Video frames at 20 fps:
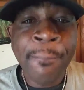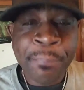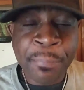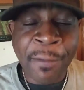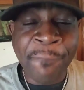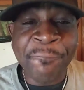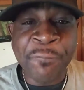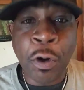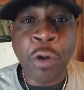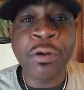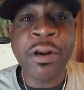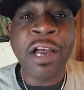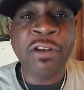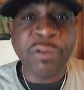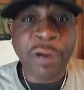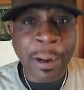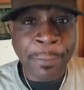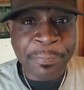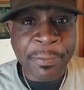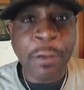the phone I
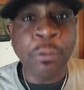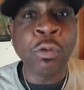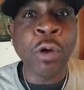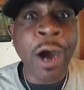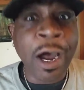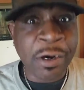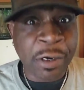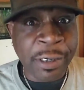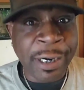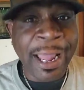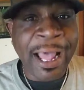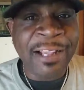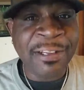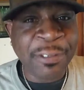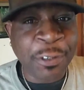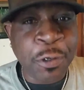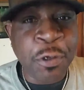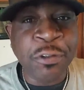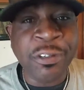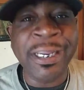dropped in water
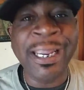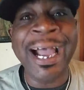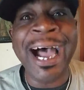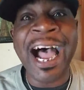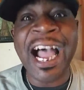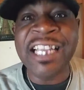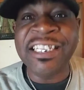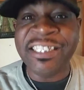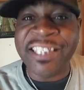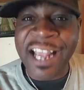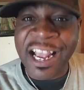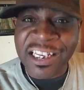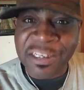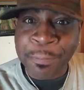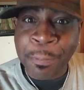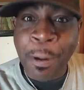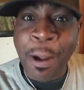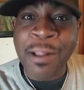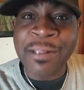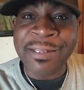last Tuesday, I
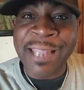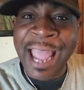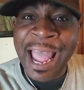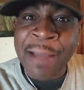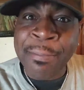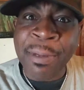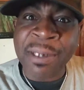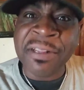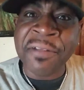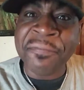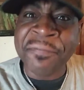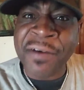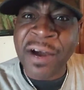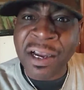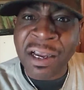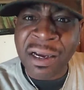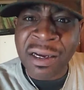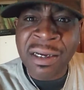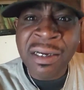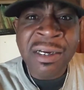just bought that
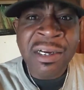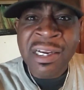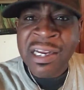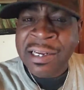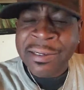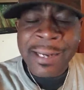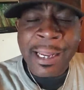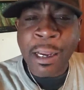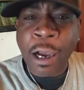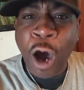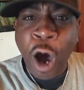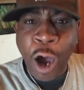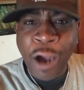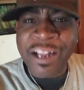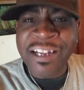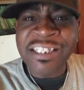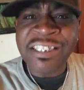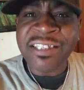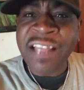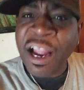motherfucker like
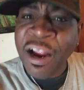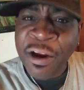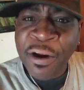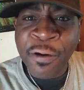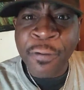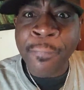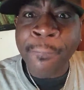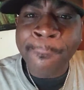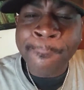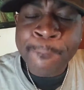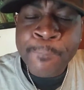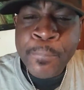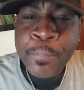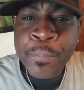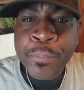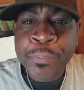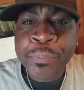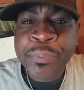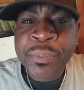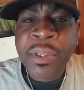August 3rd.
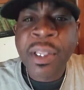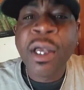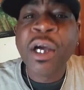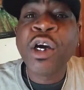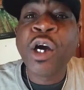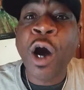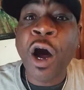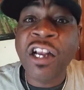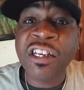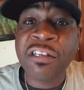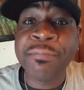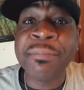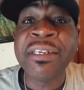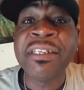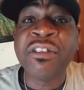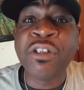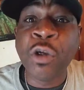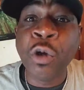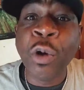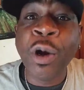Cost me
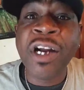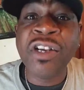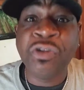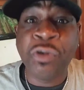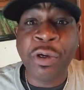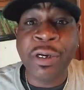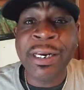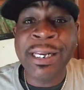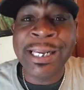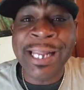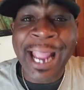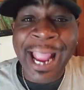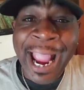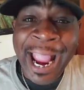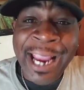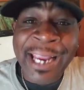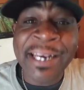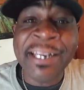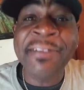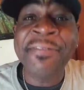
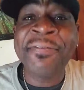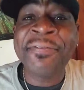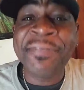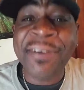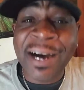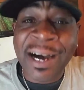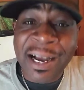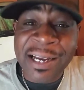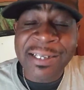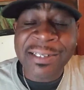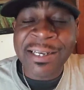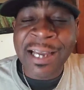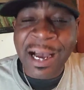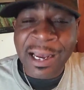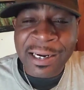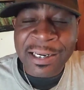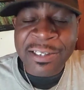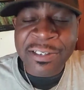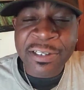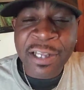
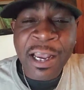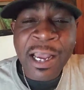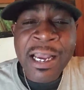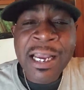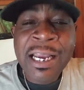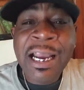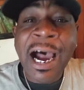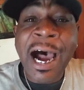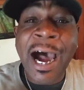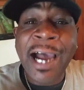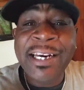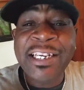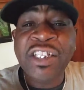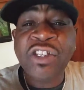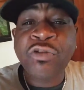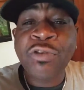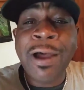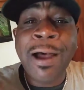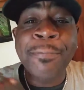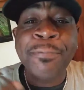$285. I
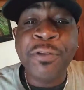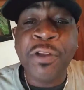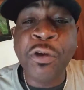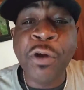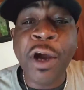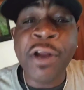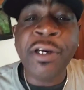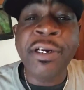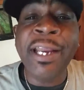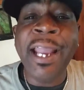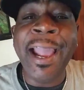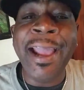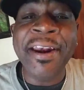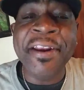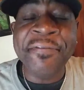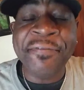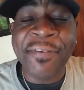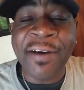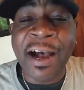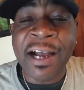just dropped
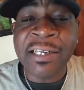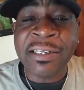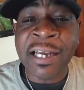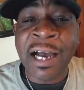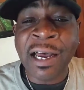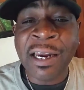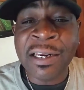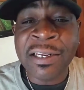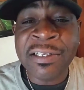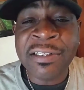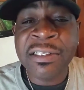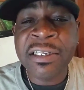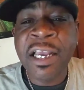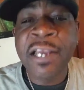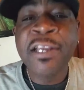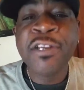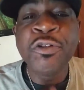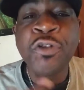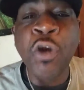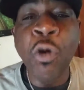$285.
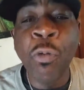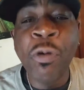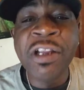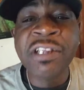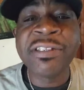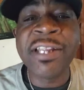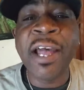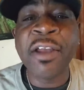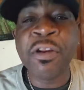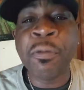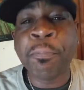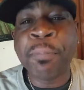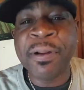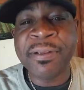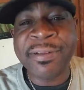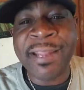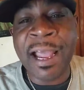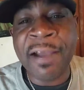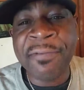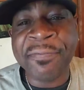2 weeks later,
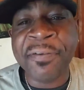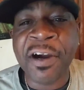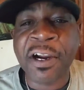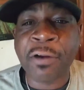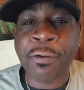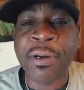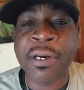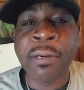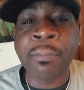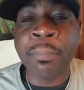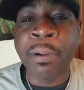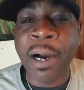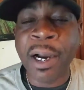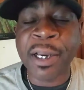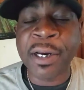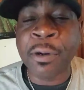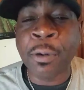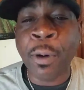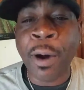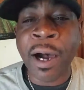put that fucker in a
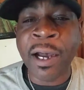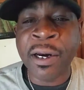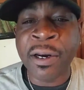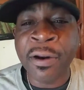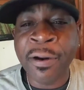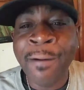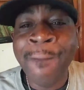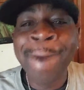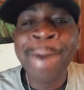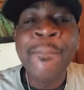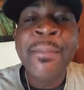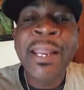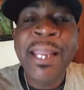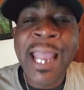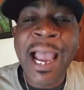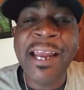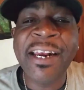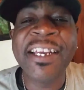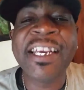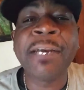bucket of water.
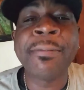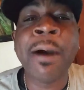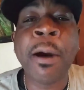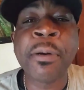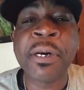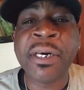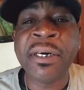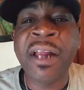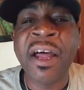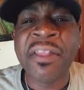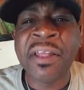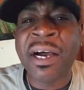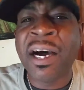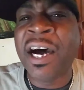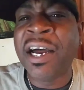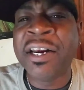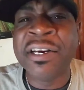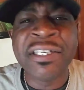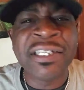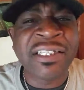Had to come out with another
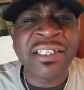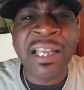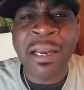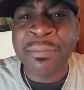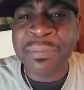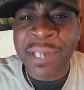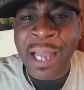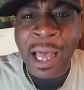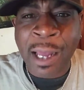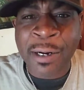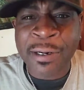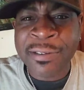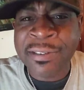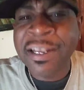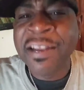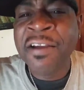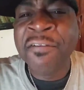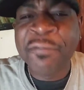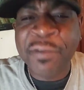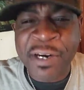$100 and something
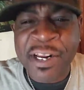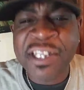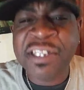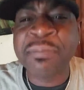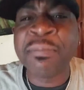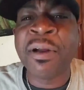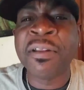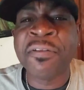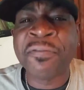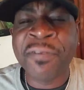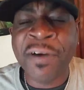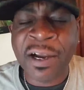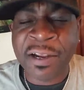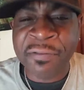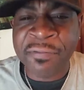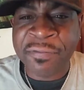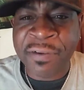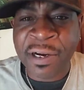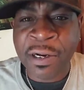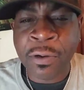for this
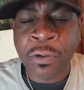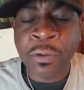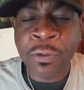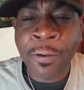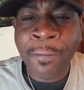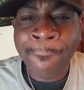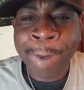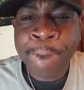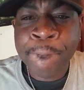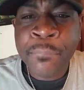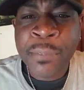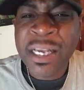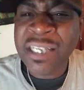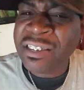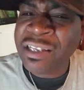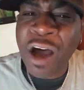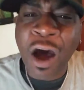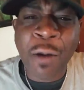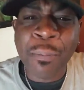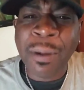motherfucking phone.
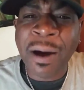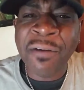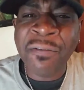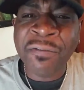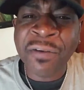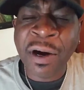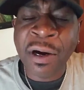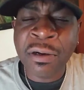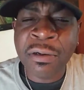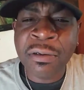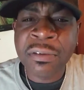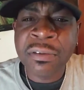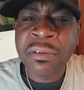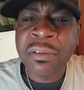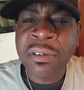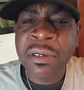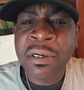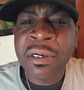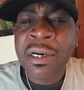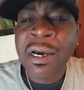It's all my fault.
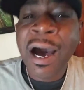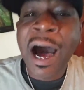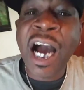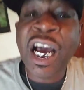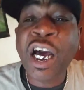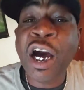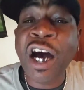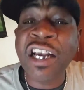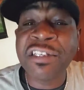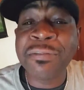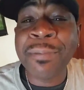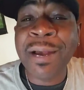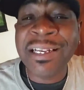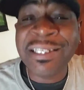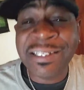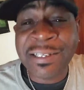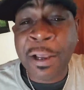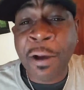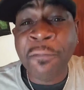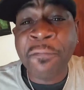I cost
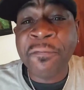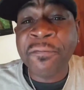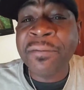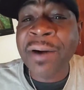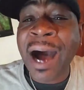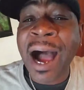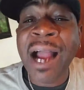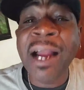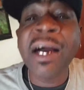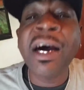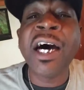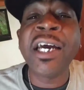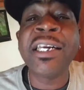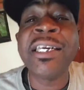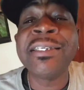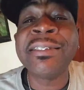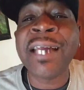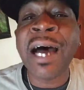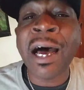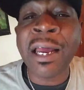myself
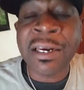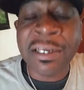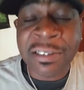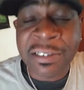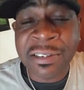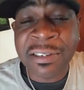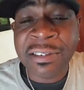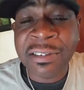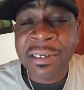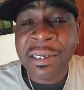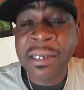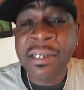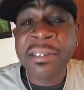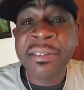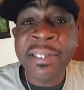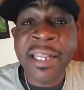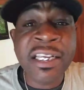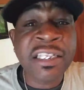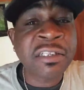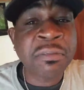$500
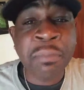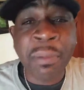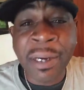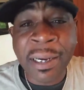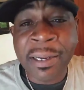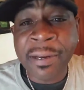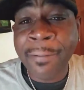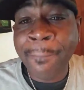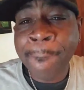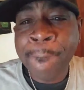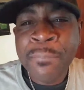this month.